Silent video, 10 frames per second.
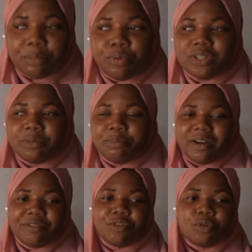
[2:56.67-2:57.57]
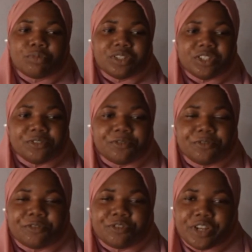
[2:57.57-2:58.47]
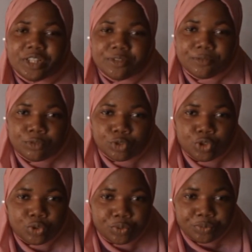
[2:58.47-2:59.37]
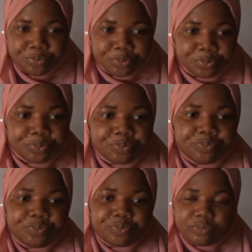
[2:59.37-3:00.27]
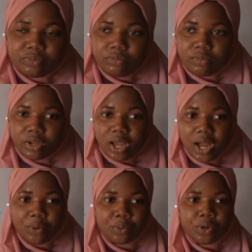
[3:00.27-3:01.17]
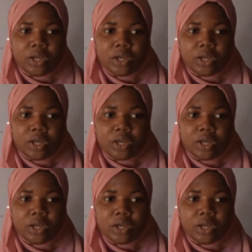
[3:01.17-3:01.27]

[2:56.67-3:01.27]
but they perform different function. How?